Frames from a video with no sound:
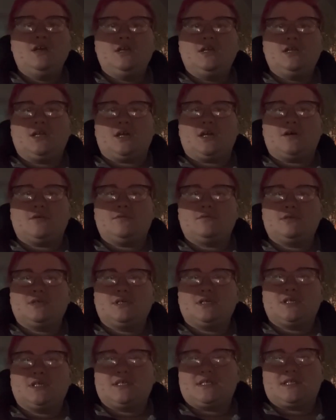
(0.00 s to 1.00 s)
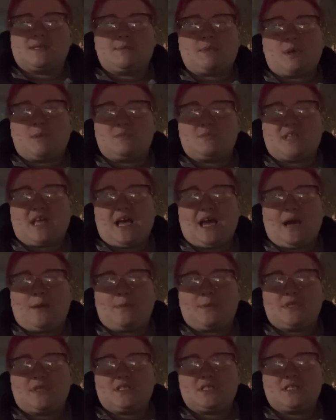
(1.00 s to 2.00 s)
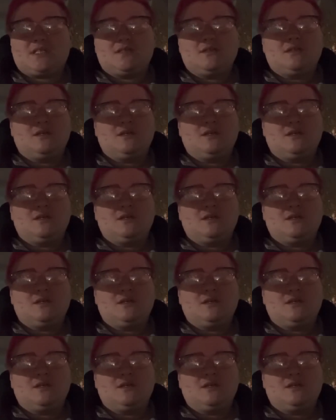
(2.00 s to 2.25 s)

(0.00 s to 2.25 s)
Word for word: you know, Sometimes it happens.